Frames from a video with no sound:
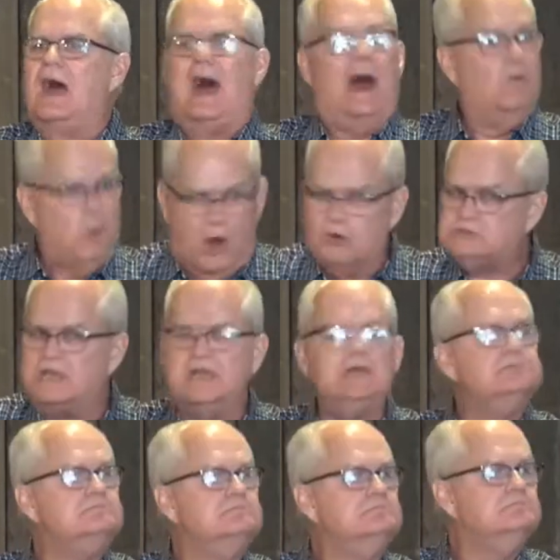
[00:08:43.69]
I walked
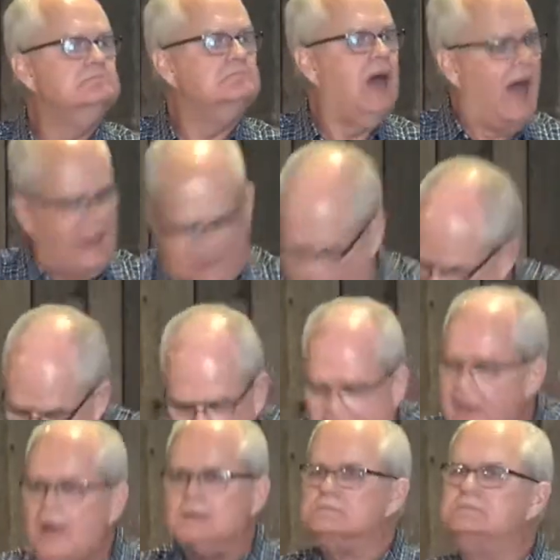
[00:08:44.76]
in. I can walk
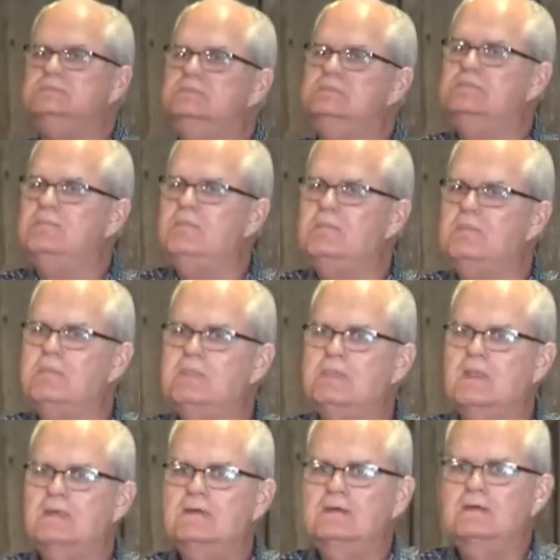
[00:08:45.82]
out.
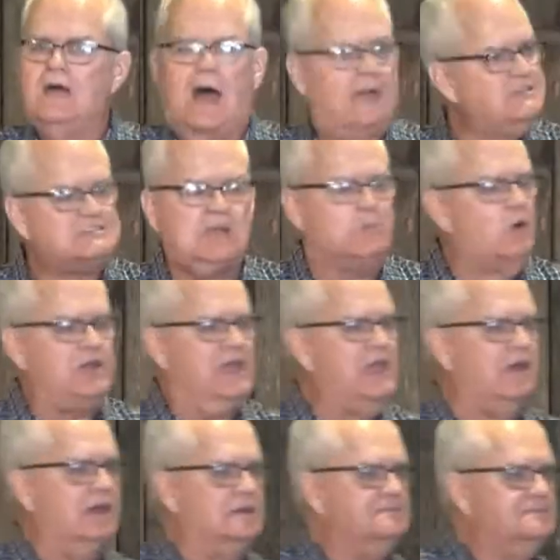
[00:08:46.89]
I just didn't want to hear it.